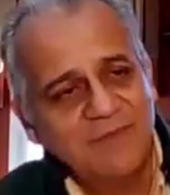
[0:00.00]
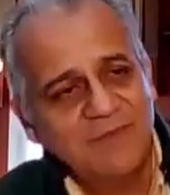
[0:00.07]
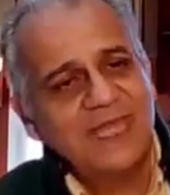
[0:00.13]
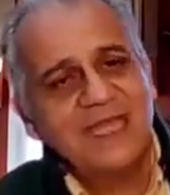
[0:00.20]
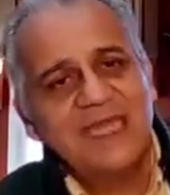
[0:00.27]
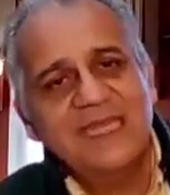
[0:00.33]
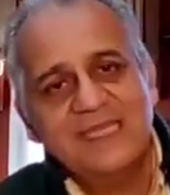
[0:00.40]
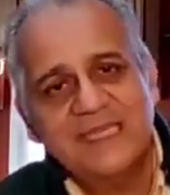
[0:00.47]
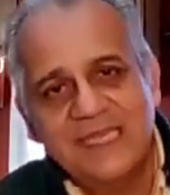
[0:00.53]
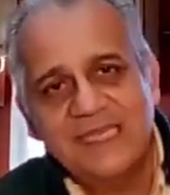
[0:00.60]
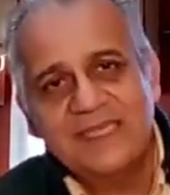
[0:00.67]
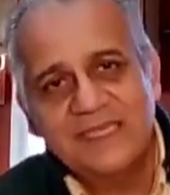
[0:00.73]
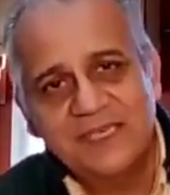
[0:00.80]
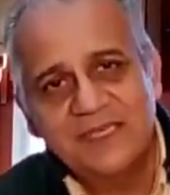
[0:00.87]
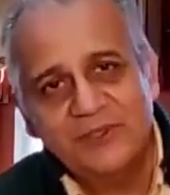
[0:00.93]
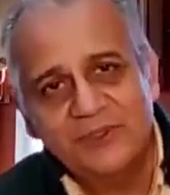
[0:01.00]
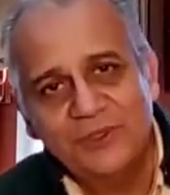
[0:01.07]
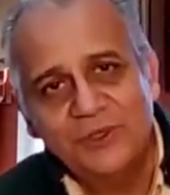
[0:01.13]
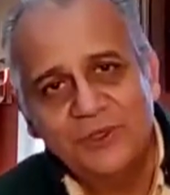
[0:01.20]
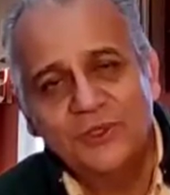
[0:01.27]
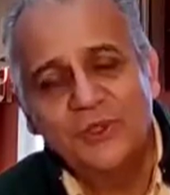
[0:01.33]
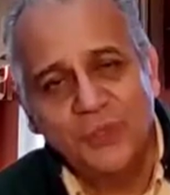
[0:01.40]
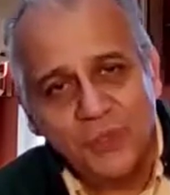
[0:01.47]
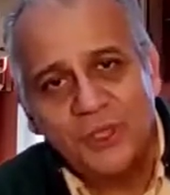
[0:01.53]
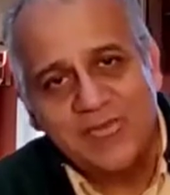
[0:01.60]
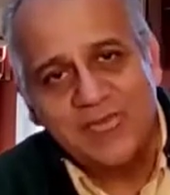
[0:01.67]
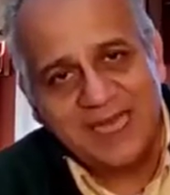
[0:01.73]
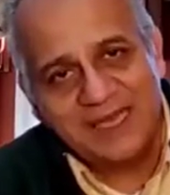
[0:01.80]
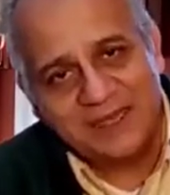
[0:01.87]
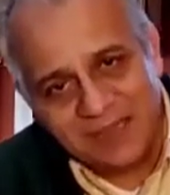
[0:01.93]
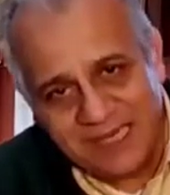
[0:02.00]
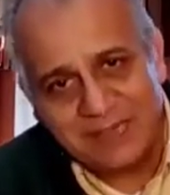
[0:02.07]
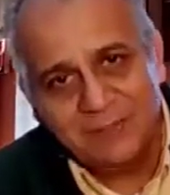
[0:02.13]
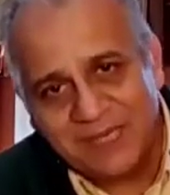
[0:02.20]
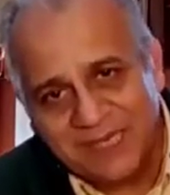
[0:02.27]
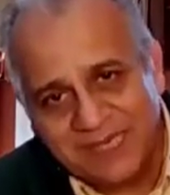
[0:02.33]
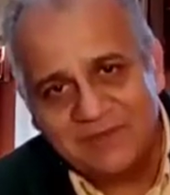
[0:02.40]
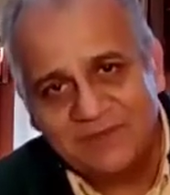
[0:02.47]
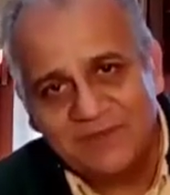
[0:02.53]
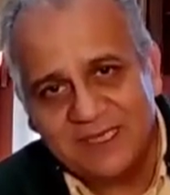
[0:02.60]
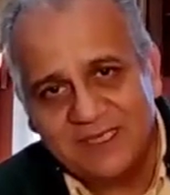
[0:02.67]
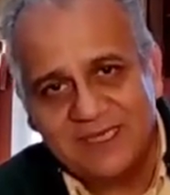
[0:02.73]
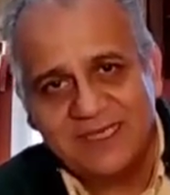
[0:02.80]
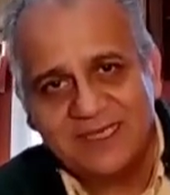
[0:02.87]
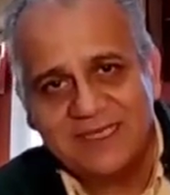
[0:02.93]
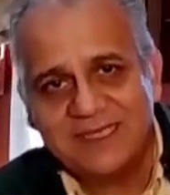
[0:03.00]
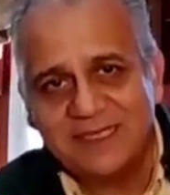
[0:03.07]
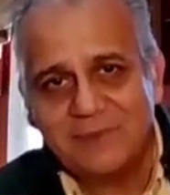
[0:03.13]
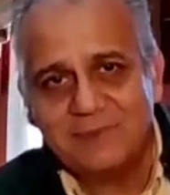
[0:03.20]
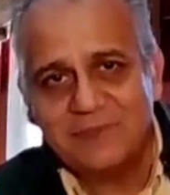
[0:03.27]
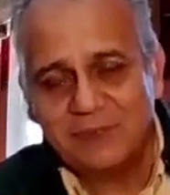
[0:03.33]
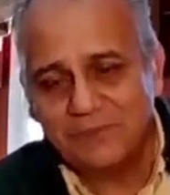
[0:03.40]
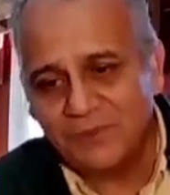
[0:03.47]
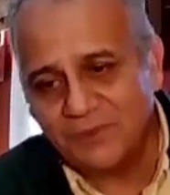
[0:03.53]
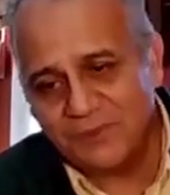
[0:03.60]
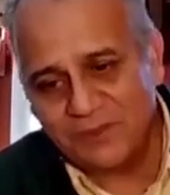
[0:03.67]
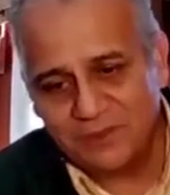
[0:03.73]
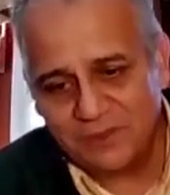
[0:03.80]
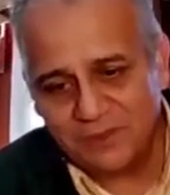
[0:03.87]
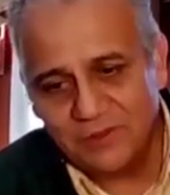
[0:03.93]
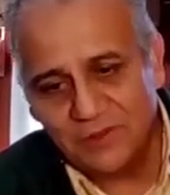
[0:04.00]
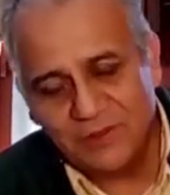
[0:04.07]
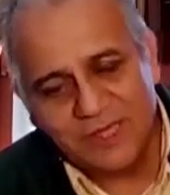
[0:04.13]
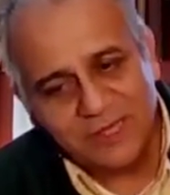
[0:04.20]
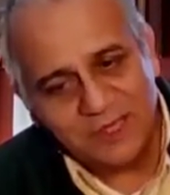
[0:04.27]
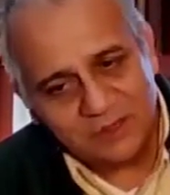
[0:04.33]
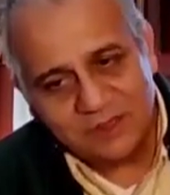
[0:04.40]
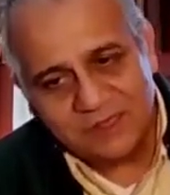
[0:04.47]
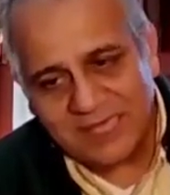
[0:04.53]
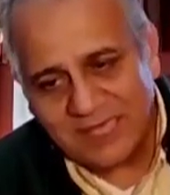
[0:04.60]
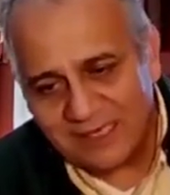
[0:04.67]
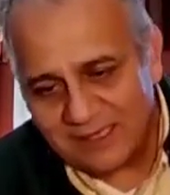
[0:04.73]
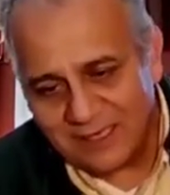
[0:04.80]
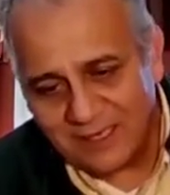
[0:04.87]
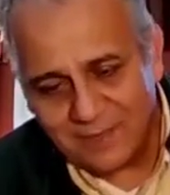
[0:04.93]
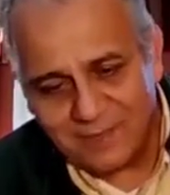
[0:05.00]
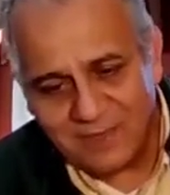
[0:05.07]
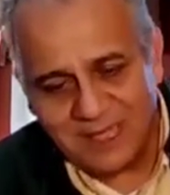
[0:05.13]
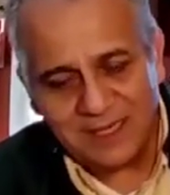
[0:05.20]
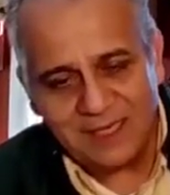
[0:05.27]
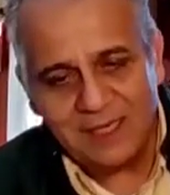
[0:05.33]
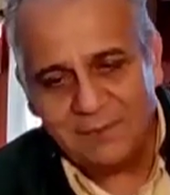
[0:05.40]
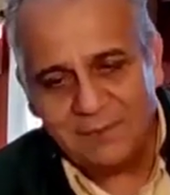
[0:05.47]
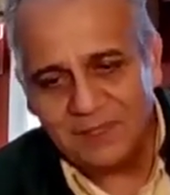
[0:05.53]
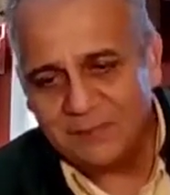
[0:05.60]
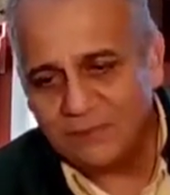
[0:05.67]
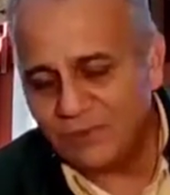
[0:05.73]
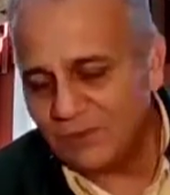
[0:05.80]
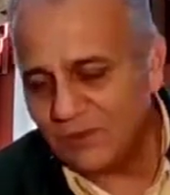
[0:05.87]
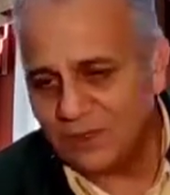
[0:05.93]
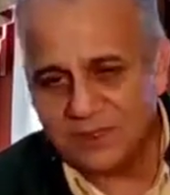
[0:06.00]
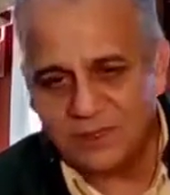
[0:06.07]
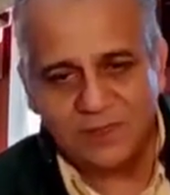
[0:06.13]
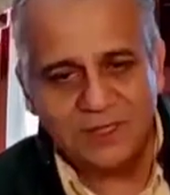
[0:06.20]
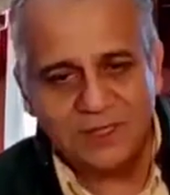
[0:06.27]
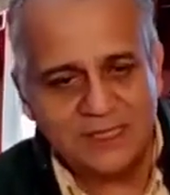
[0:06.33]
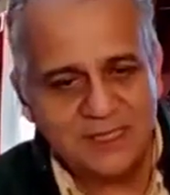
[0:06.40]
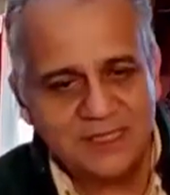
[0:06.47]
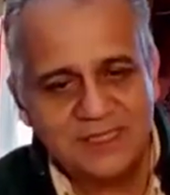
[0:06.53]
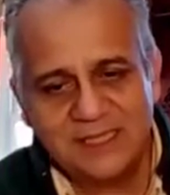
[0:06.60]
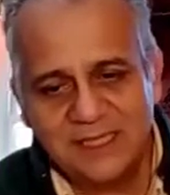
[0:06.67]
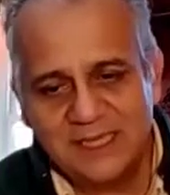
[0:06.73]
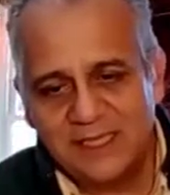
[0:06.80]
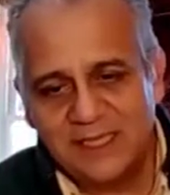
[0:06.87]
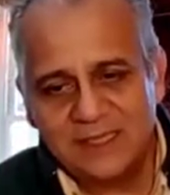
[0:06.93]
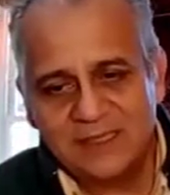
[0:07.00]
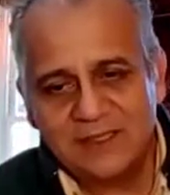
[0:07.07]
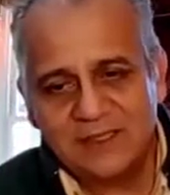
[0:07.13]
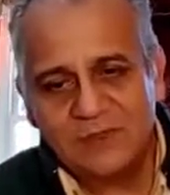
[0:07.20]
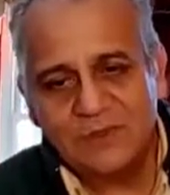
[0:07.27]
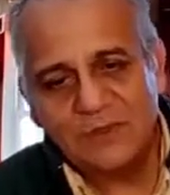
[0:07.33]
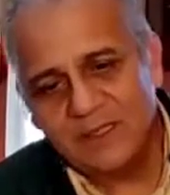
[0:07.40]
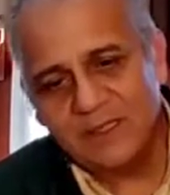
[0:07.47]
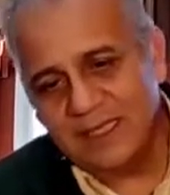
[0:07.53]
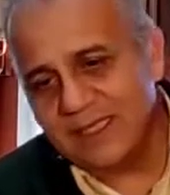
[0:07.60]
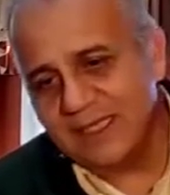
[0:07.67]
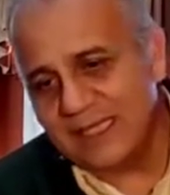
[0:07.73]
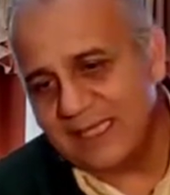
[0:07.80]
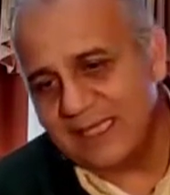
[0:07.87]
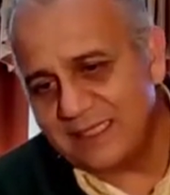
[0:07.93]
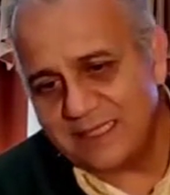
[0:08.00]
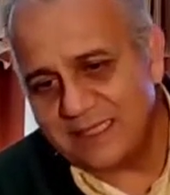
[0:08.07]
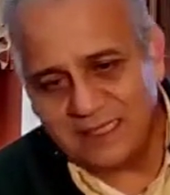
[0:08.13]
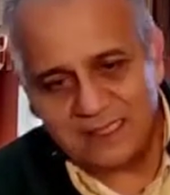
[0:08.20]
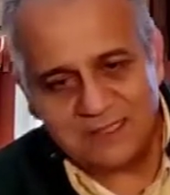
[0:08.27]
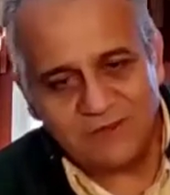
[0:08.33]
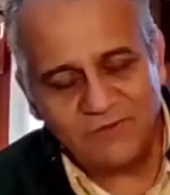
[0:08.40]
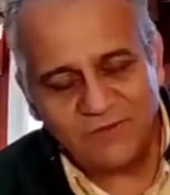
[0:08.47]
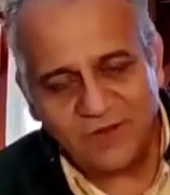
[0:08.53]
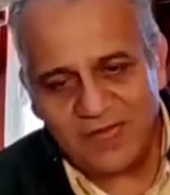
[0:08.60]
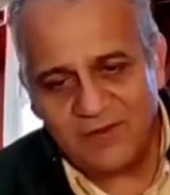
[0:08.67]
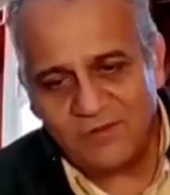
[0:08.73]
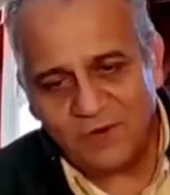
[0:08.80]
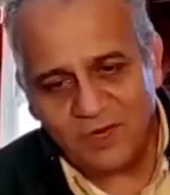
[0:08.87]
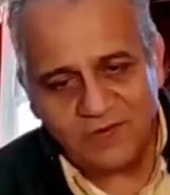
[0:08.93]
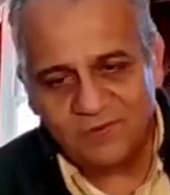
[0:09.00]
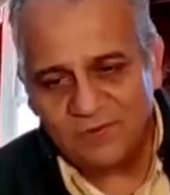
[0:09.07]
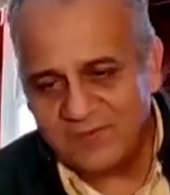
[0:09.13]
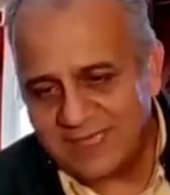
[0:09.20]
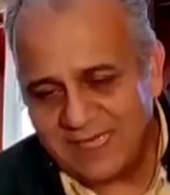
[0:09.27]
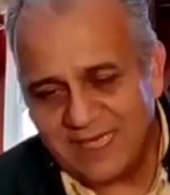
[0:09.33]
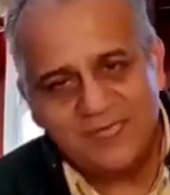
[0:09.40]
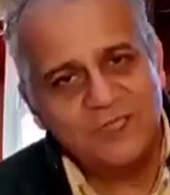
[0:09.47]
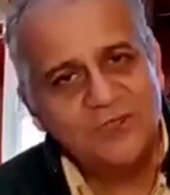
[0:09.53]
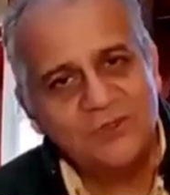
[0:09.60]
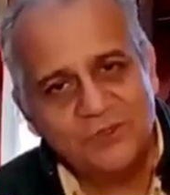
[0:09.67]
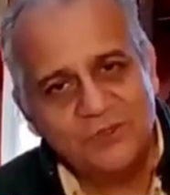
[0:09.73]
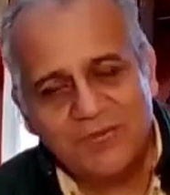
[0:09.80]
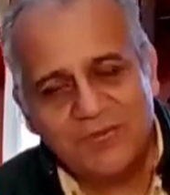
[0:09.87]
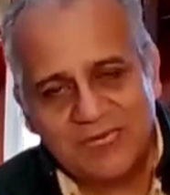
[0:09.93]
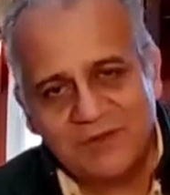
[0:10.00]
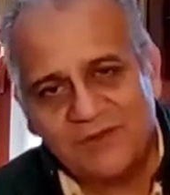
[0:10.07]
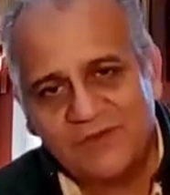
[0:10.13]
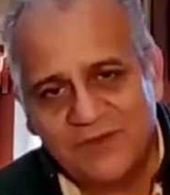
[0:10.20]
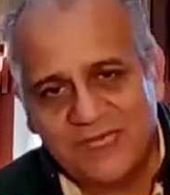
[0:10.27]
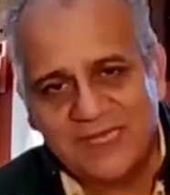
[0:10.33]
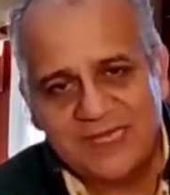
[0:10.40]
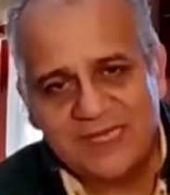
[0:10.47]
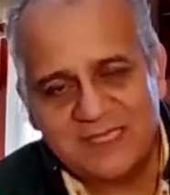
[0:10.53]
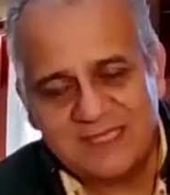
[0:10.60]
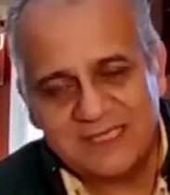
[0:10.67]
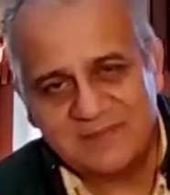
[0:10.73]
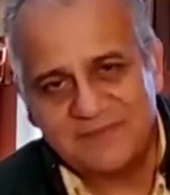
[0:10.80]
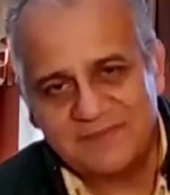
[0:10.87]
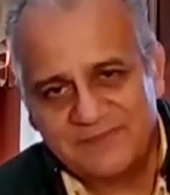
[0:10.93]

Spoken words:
make an intention to do good, I really believe that there is some support to you. So tell me a little bit more, the audience, as to in 1985, what led you to microfinance?